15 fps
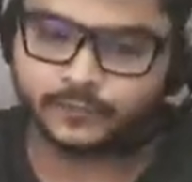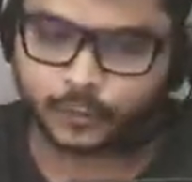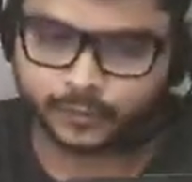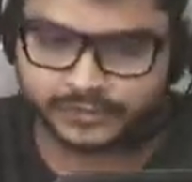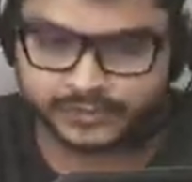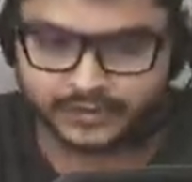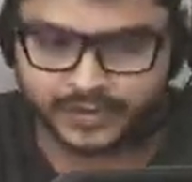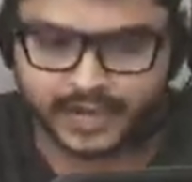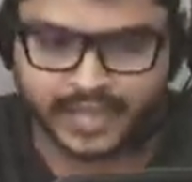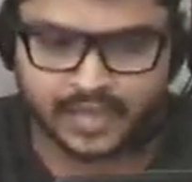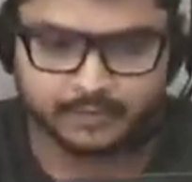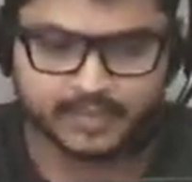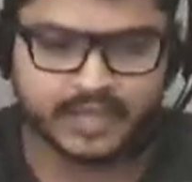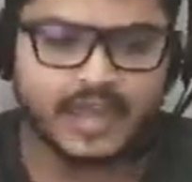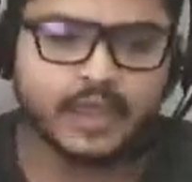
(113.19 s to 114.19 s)
of course, their
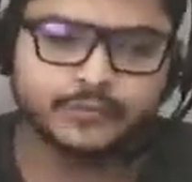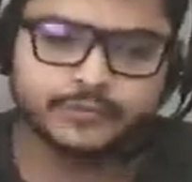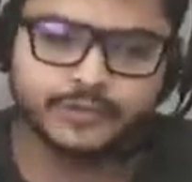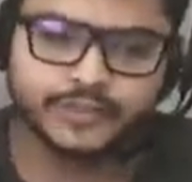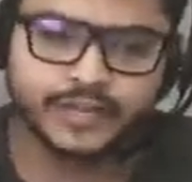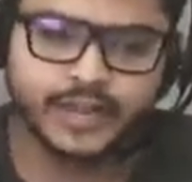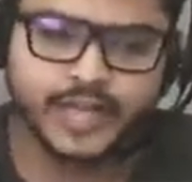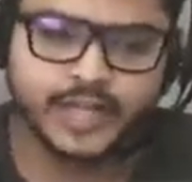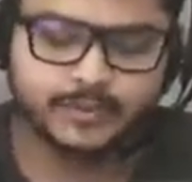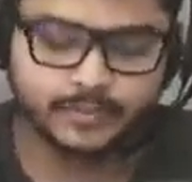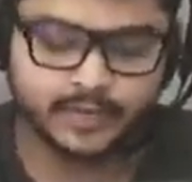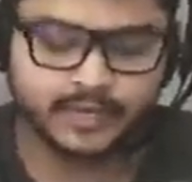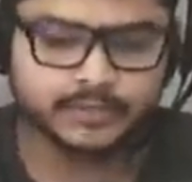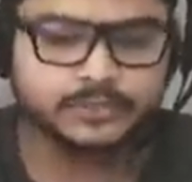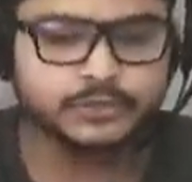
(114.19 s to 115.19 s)
name, and after their
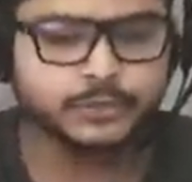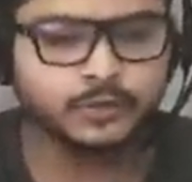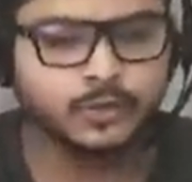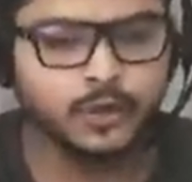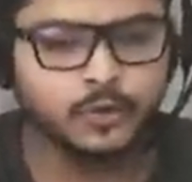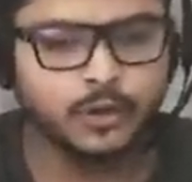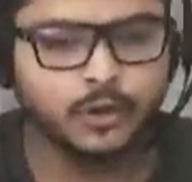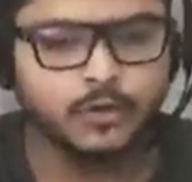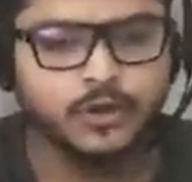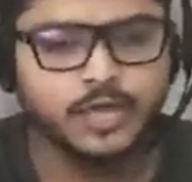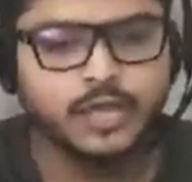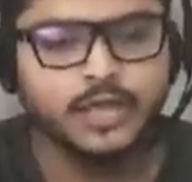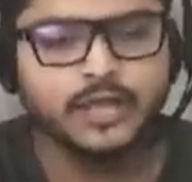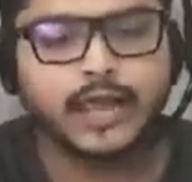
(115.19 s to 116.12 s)
name, it's their logo.